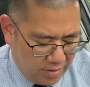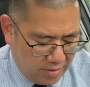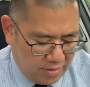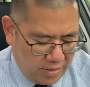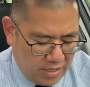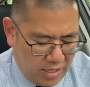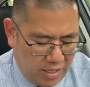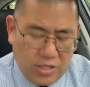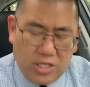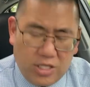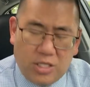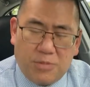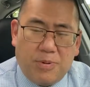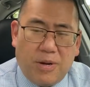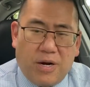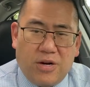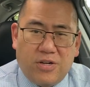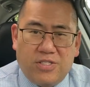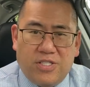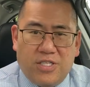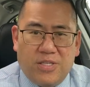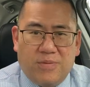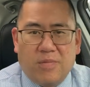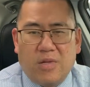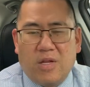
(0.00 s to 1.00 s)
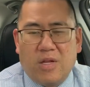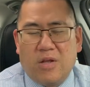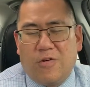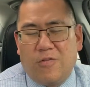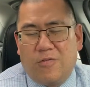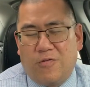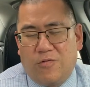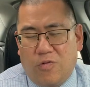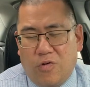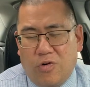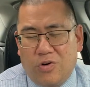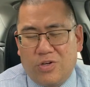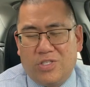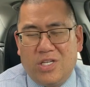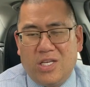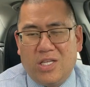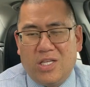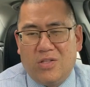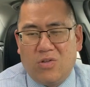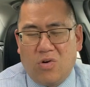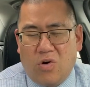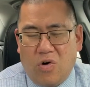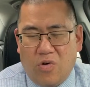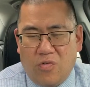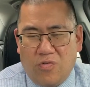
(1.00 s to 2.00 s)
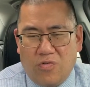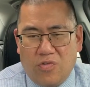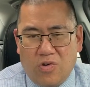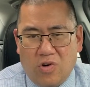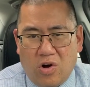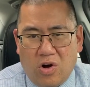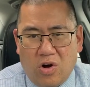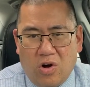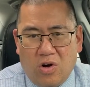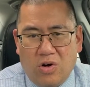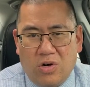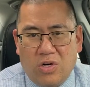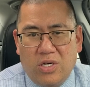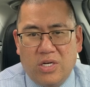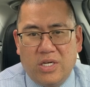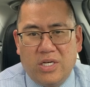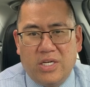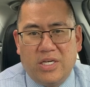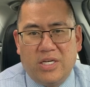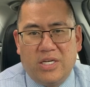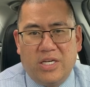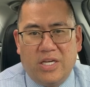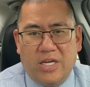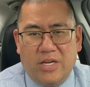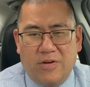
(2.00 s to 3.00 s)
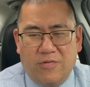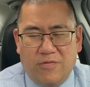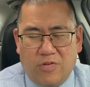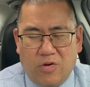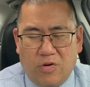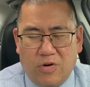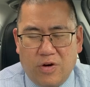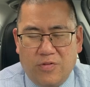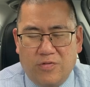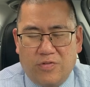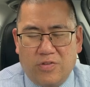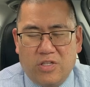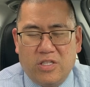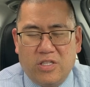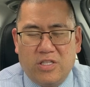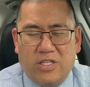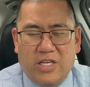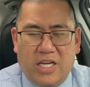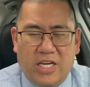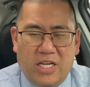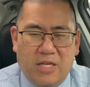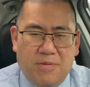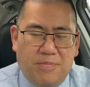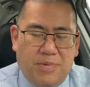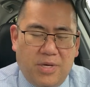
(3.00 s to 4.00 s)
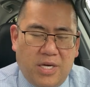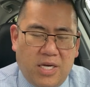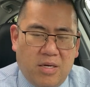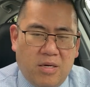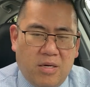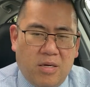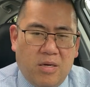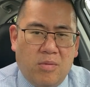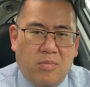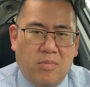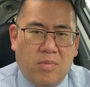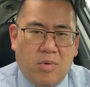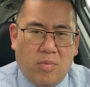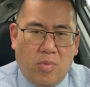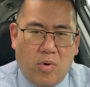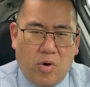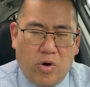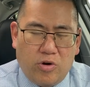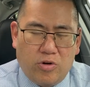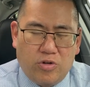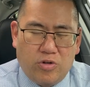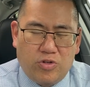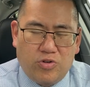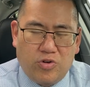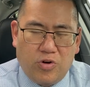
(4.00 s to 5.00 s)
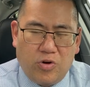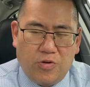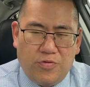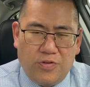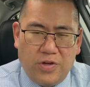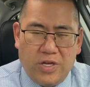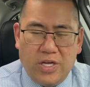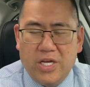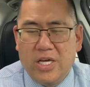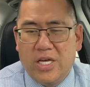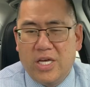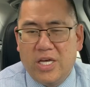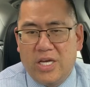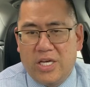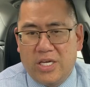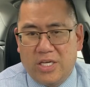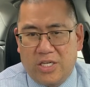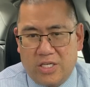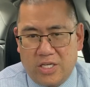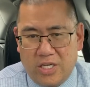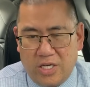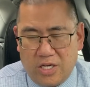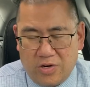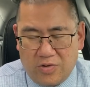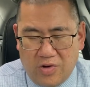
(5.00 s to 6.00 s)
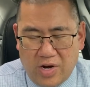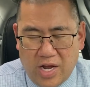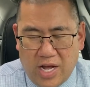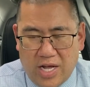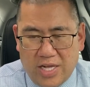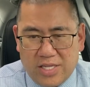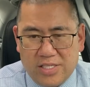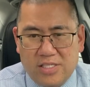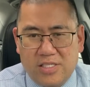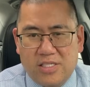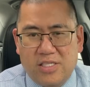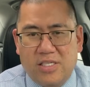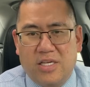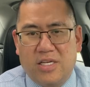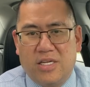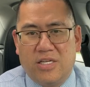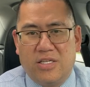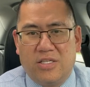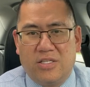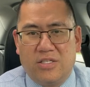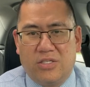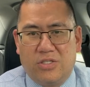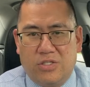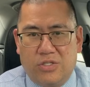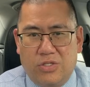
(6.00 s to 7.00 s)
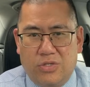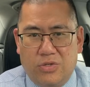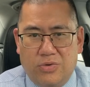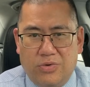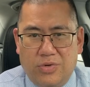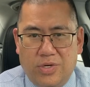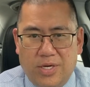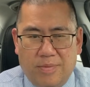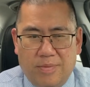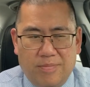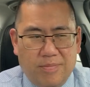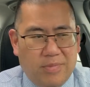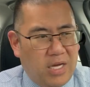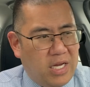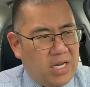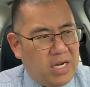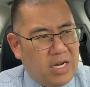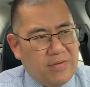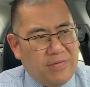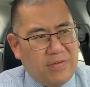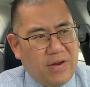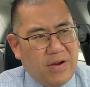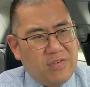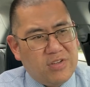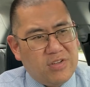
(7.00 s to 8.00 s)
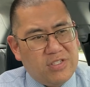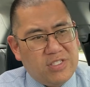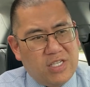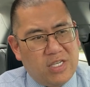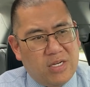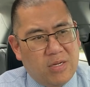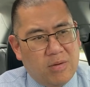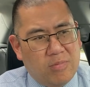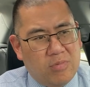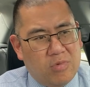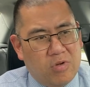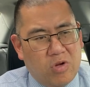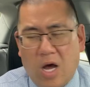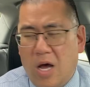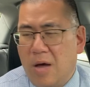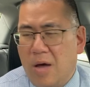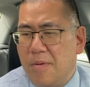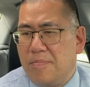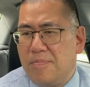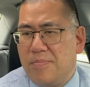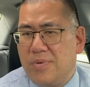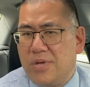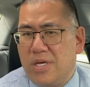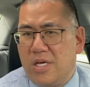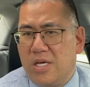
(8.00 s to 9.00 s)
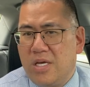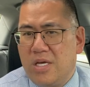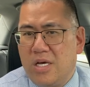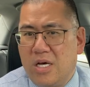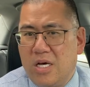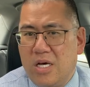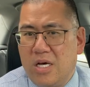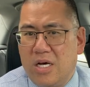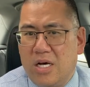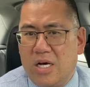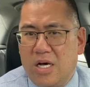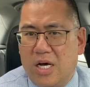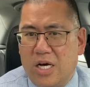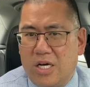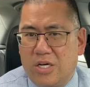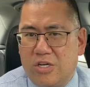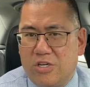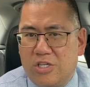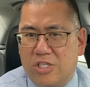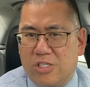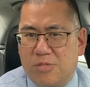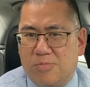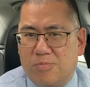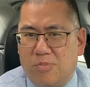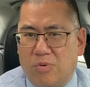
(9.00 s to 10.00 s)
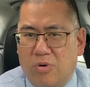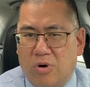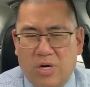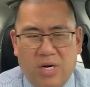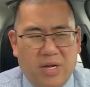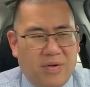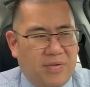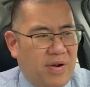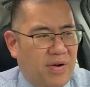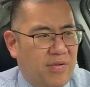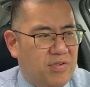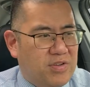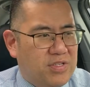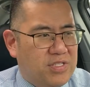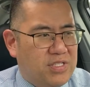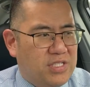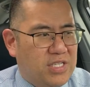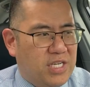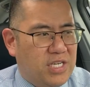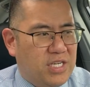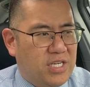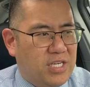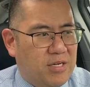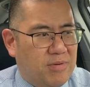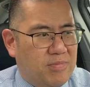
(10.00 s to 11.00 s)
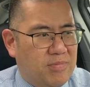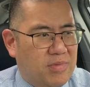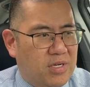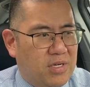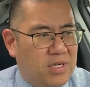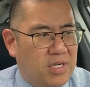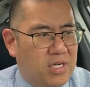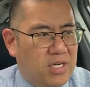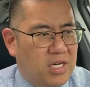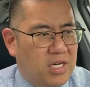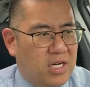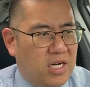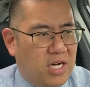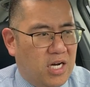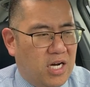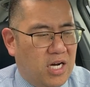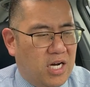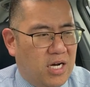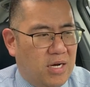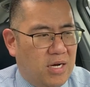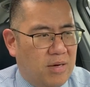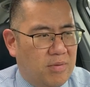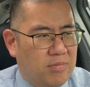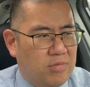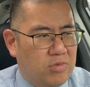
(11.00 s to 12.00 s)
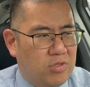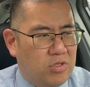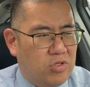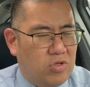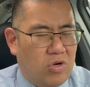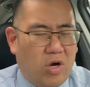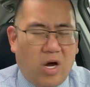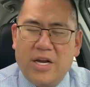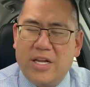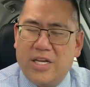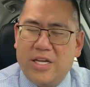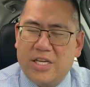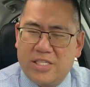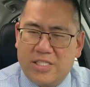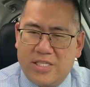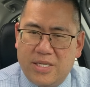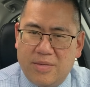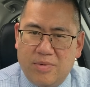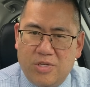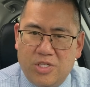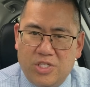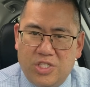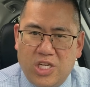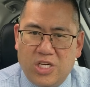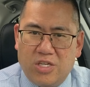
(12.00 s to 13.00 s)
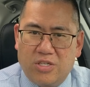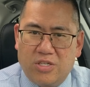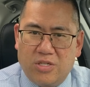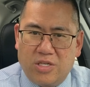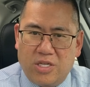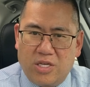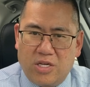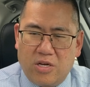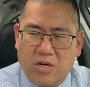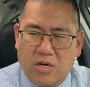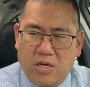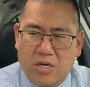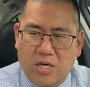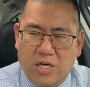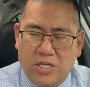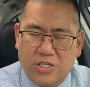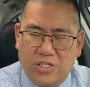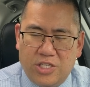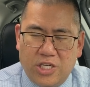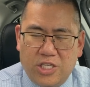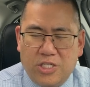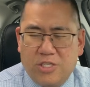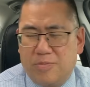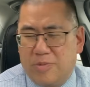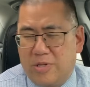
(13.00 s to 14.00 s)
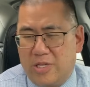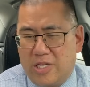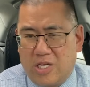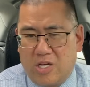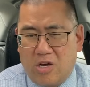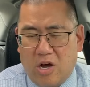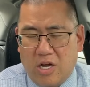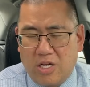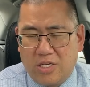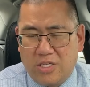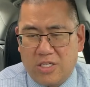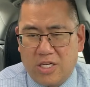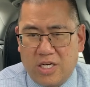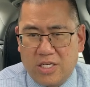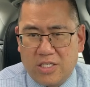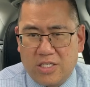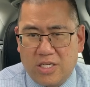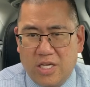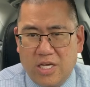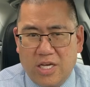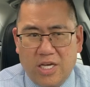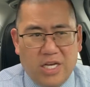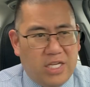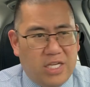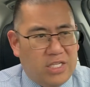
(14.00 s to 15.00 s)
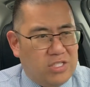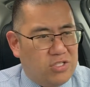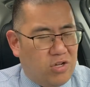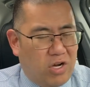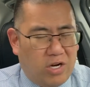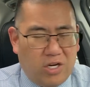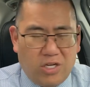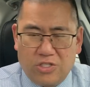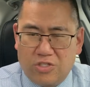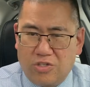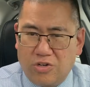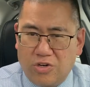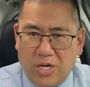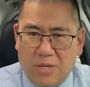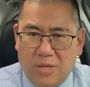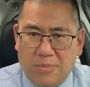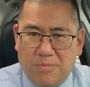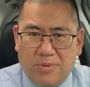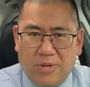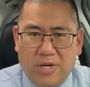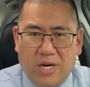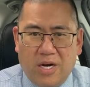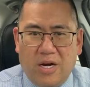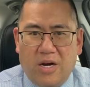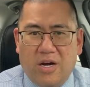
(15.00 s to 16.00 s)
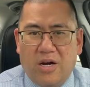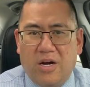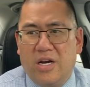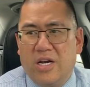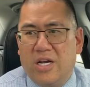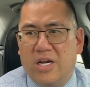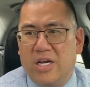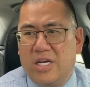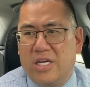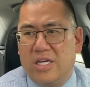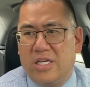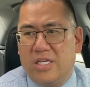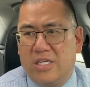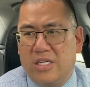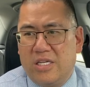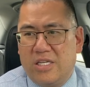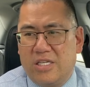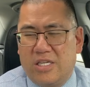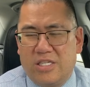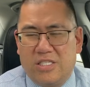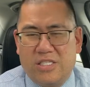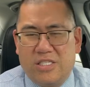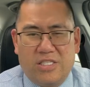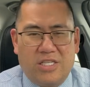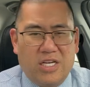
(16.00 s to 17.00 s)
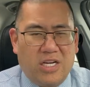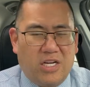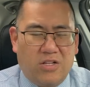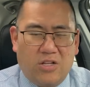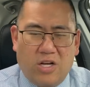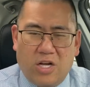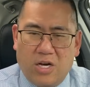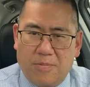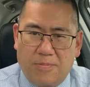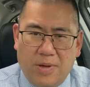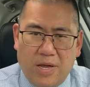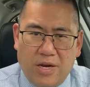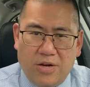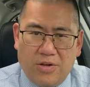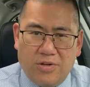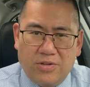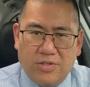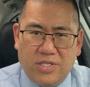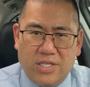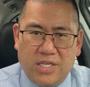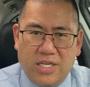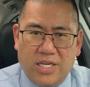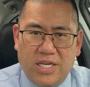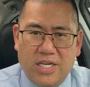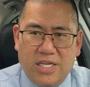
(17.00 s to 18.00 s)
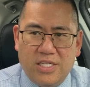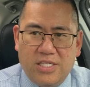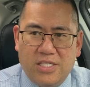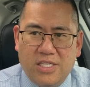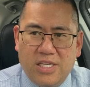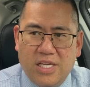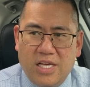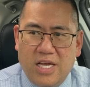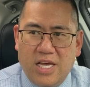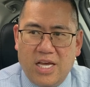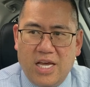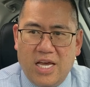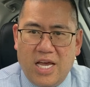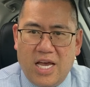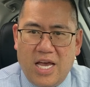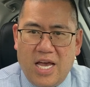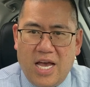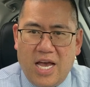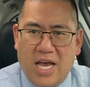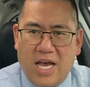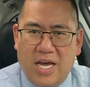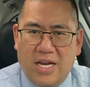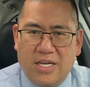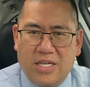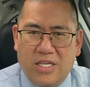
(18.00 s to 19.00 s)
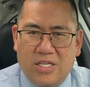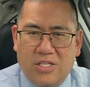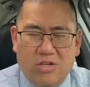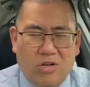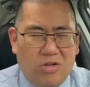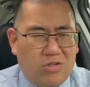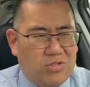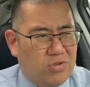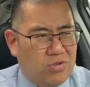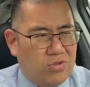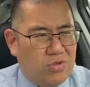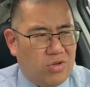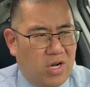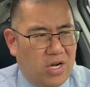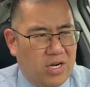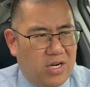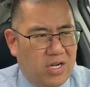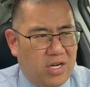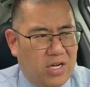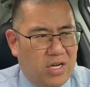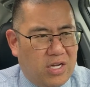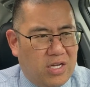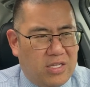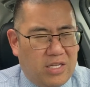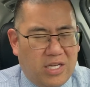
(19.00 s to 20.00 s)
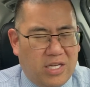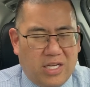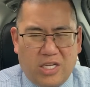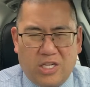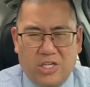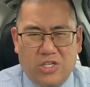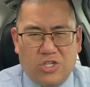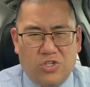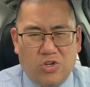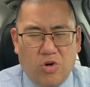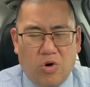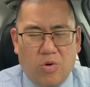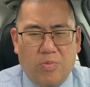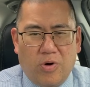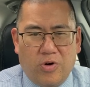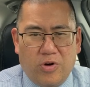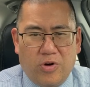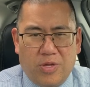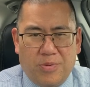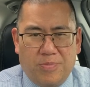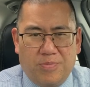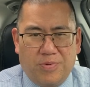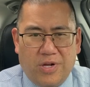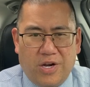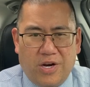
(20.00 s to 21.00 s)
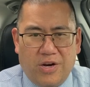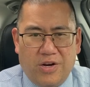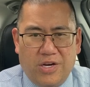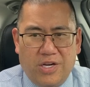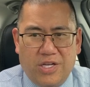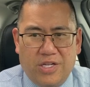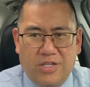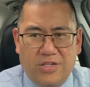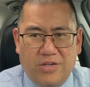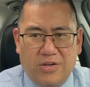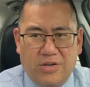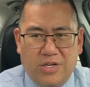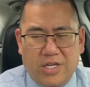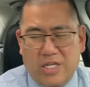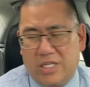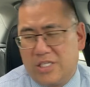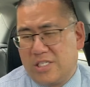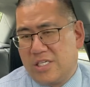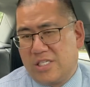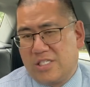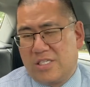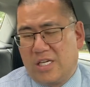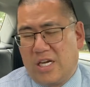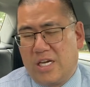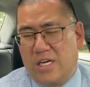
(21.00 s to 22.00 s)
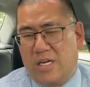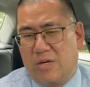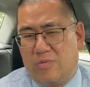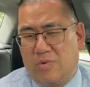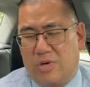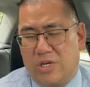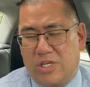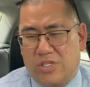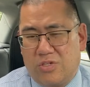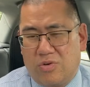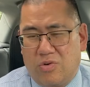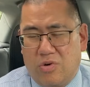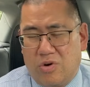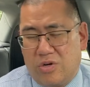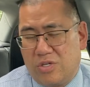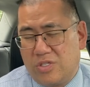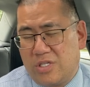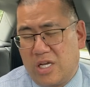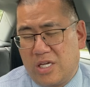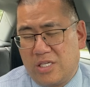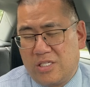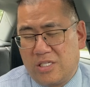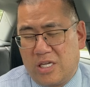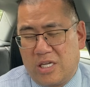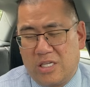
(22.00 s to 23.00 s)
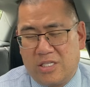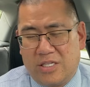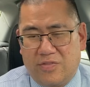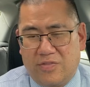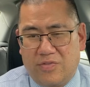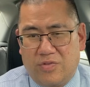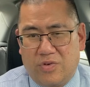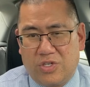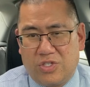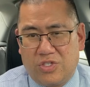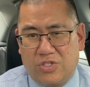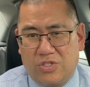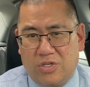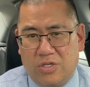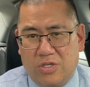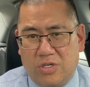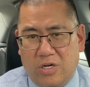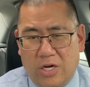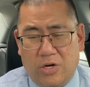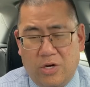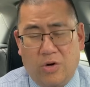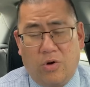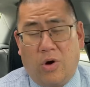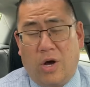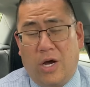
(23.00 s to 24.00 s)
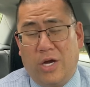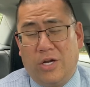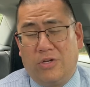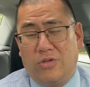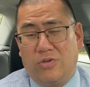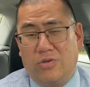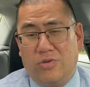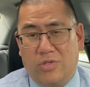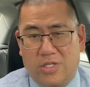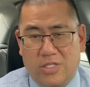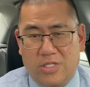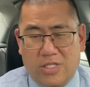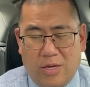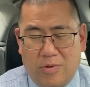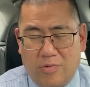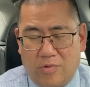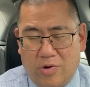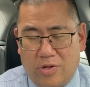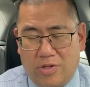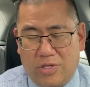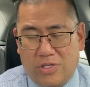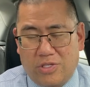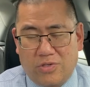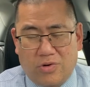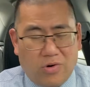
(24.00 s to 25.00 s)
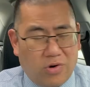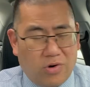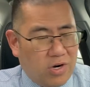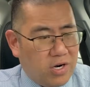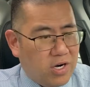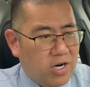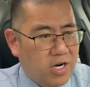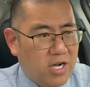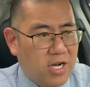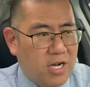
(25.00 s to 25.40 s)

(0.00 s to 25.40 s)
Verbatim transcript: Elias Pettersson, 14th overall in voting for the Lady Byng Memorial Trophy. Congrats to him. And I've never seen him not be a good sport. I've never seen him not exhibit gentlemanly conduct. He's not a dirty player. He doesn't take a lot of penalties, and he's also not like a showboaty player either. He gets excited when he scores, as everyone should. I know I do, because I rarely score.